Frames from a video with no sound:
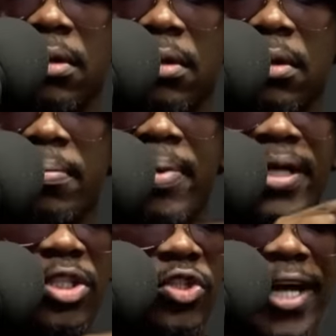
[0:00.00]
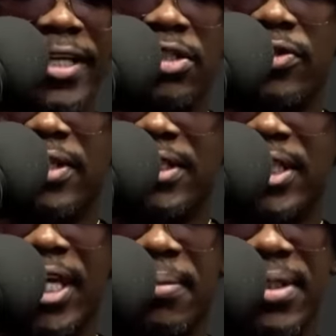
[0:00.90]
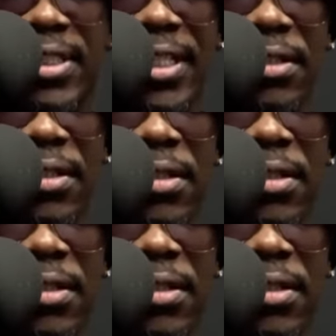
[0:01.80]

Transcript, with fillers: being attracted to the same sex.